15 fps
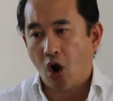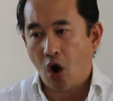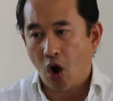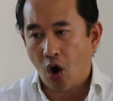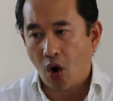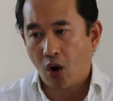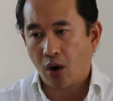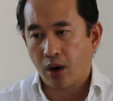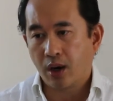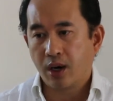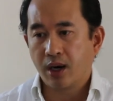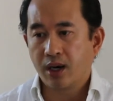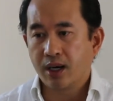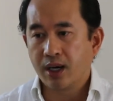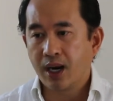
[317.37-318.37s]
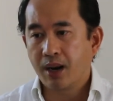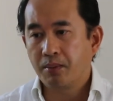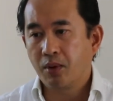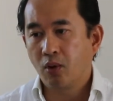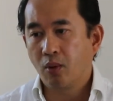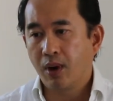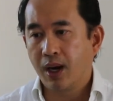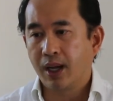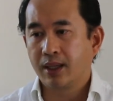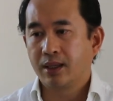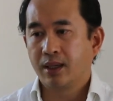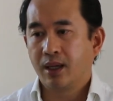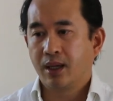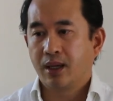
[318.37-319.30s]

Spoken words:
are: number one,